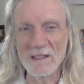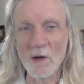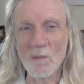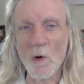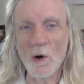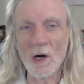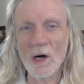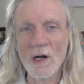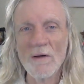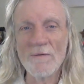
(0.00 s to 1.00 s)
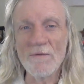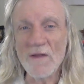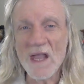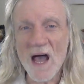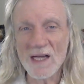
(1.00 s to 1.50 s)
No more
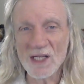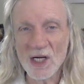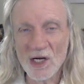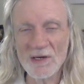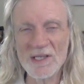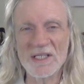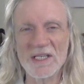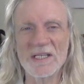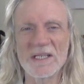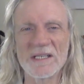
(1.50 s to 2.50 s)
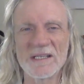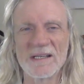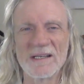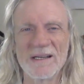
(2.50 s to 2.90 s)
fiat currencies.